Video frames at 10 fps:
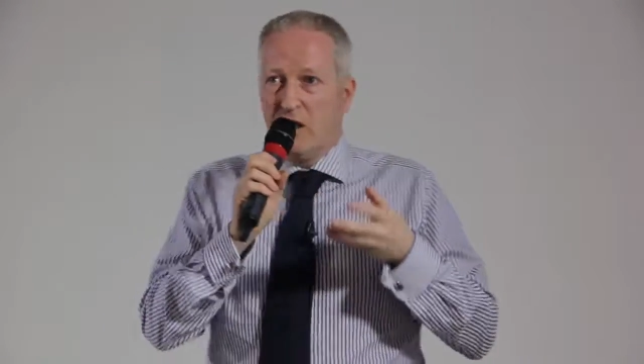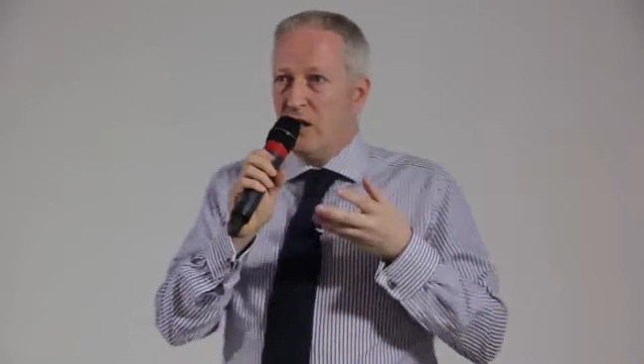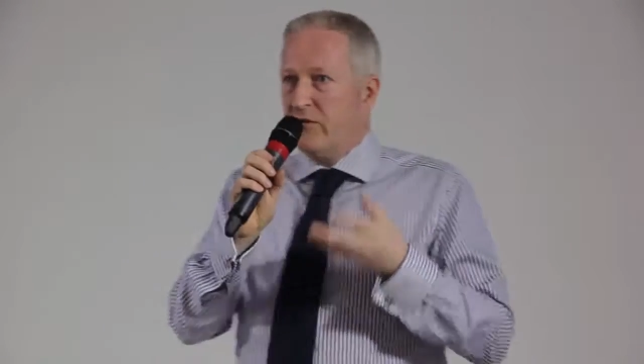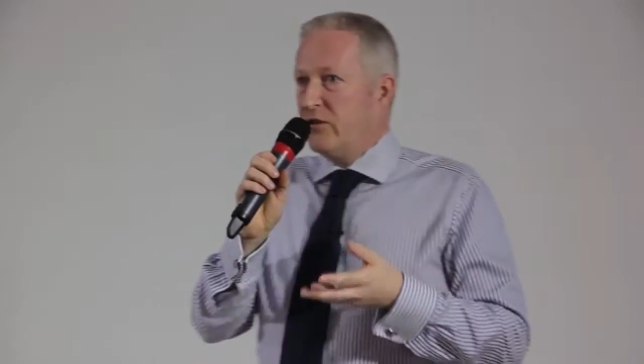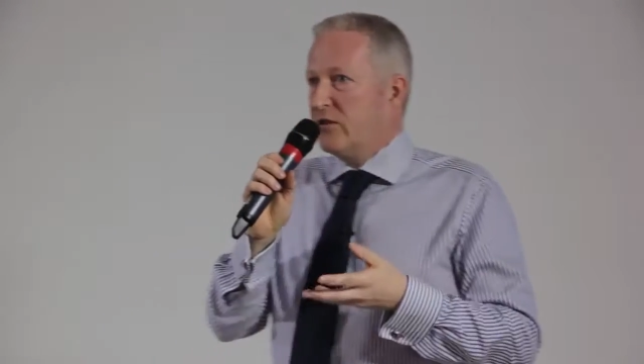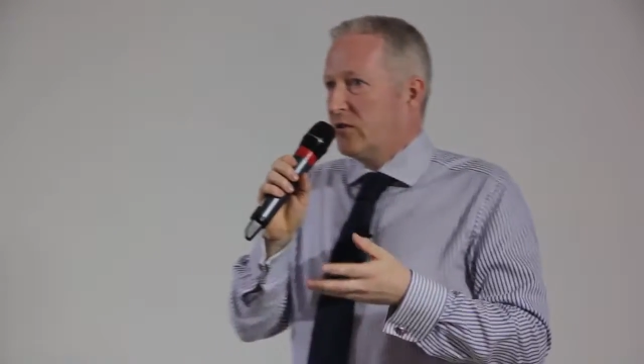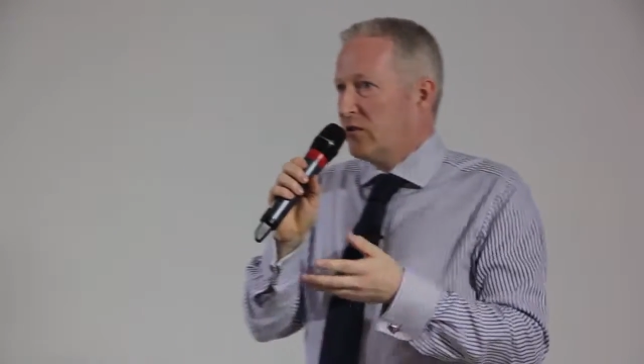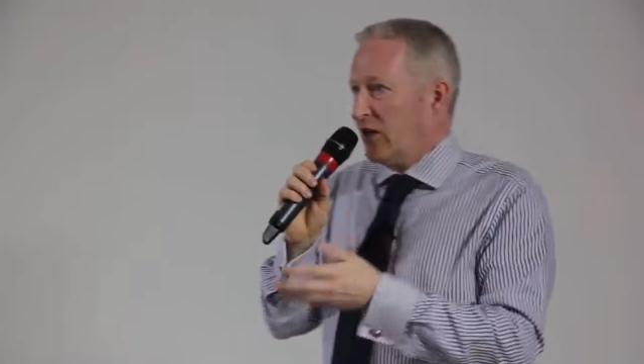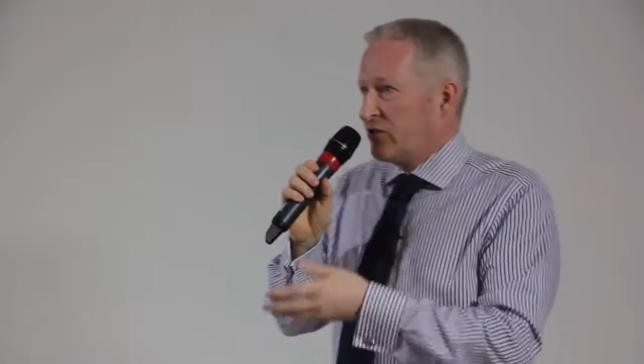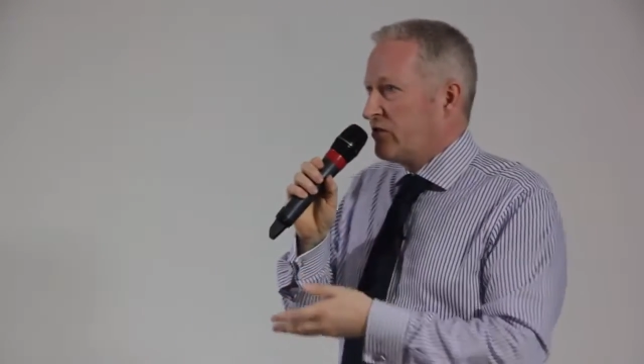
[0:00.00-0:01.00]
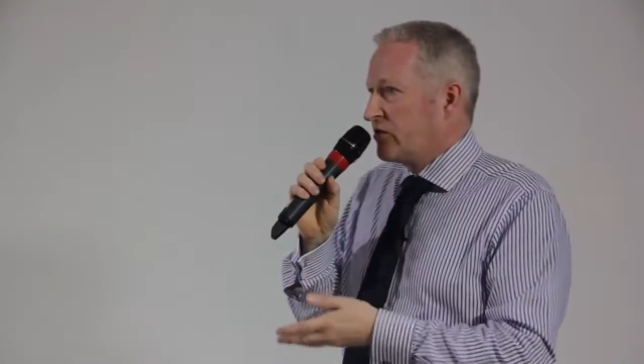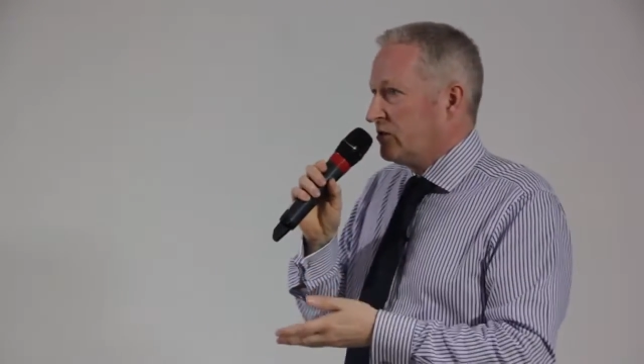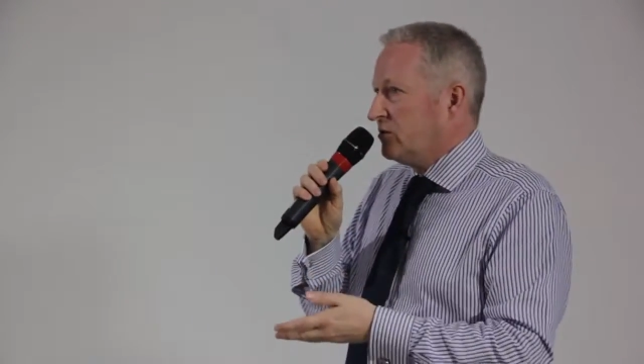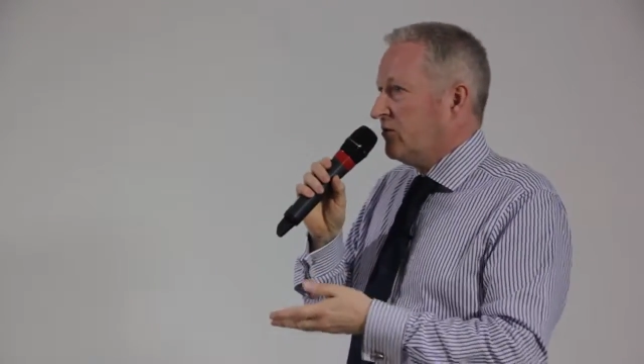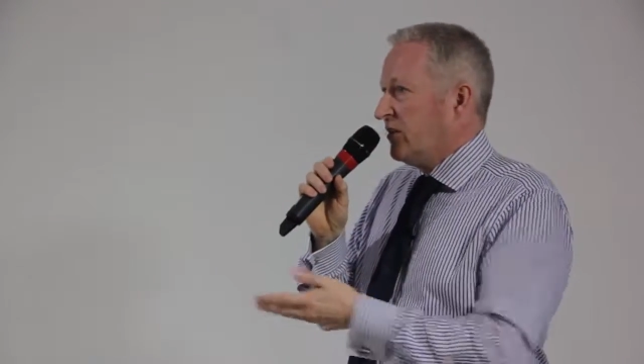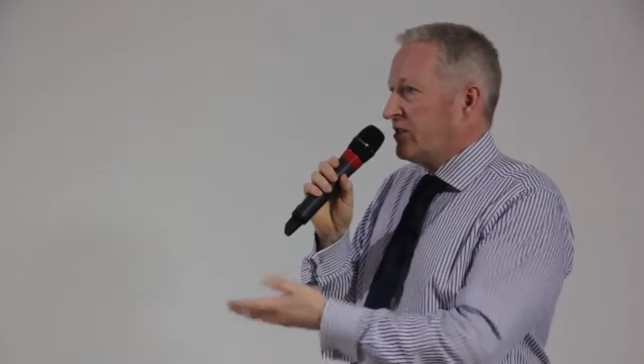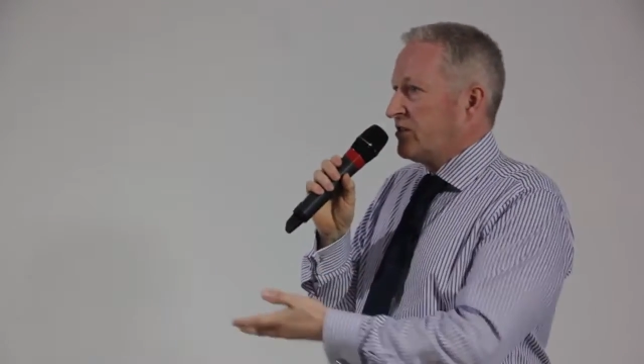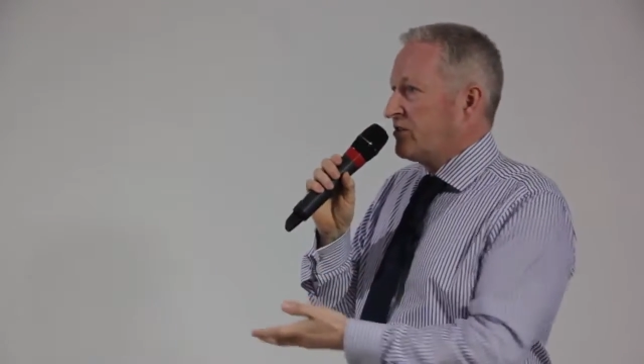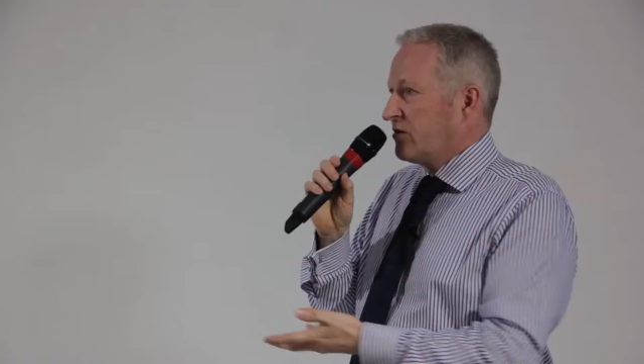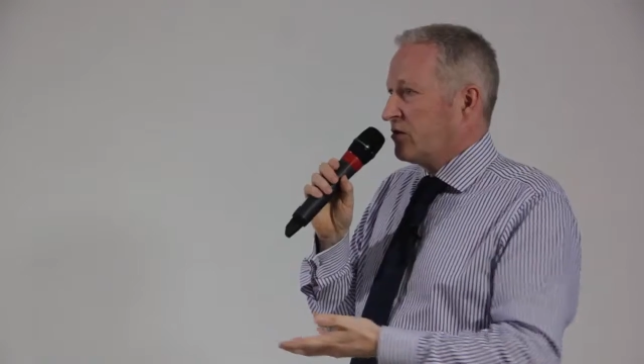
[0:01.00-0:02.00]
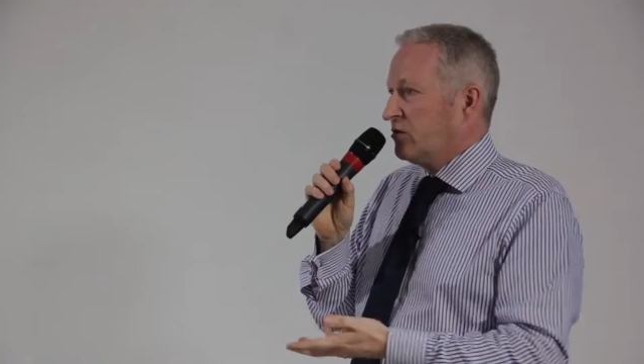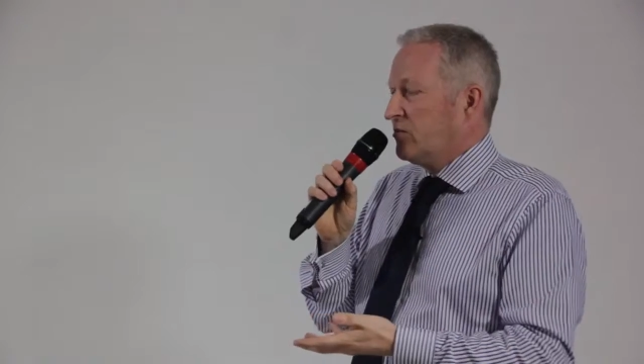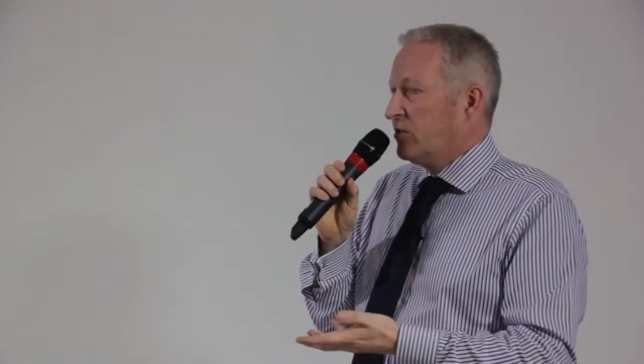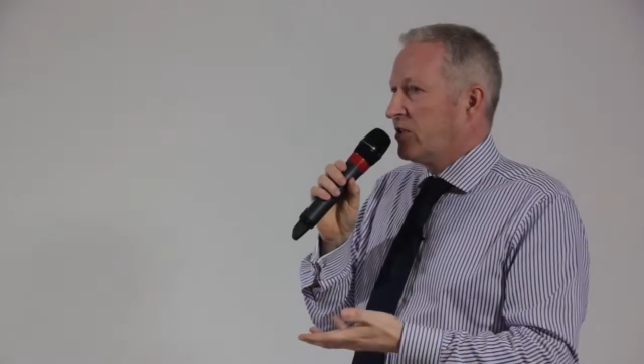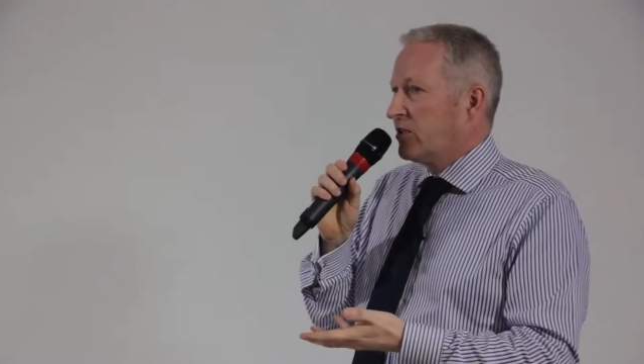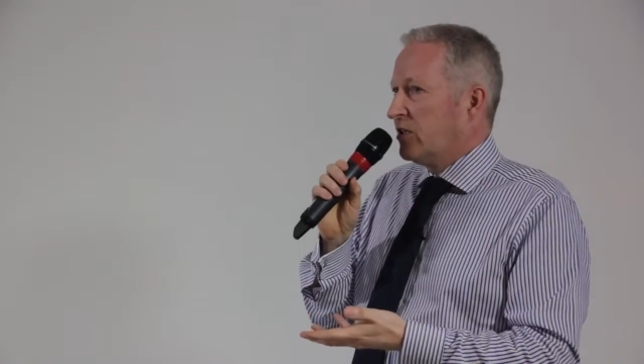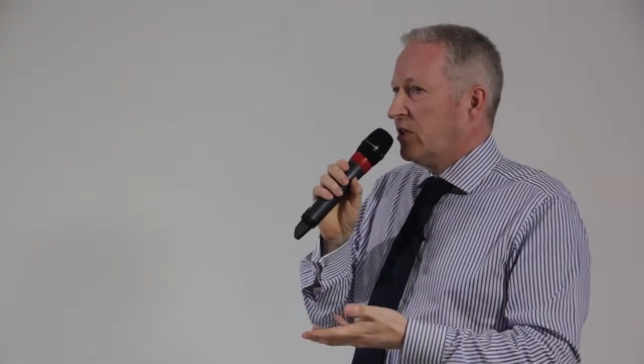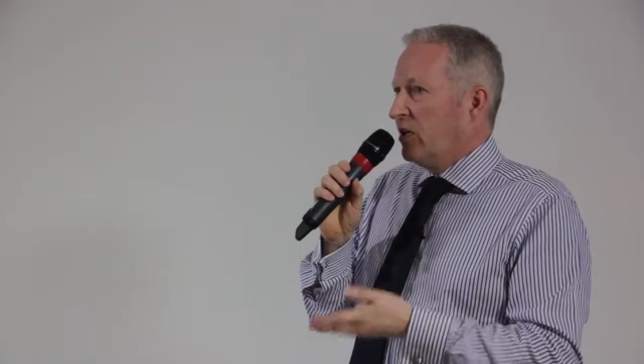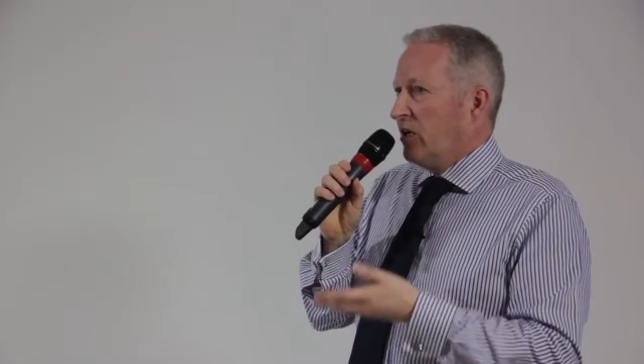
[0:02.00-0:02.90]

every year as a result of access to the common market.